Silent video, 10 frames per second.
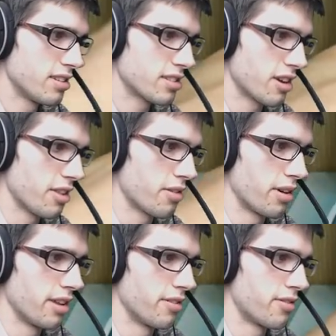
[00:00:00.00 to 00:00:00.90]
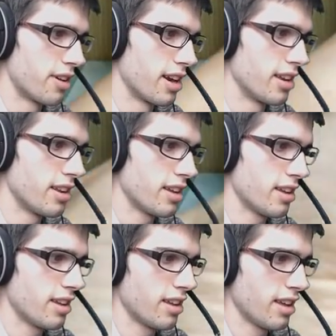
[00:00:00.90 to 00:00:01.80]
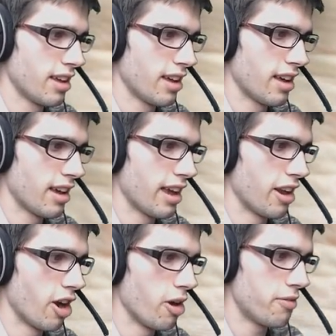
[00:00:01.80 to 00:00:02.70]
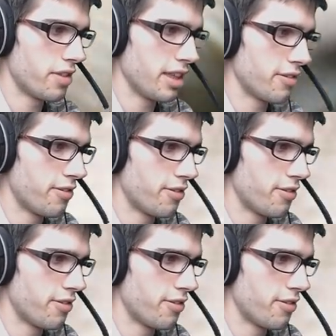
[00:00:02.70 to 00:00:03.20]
Let's get three at the front and hope for the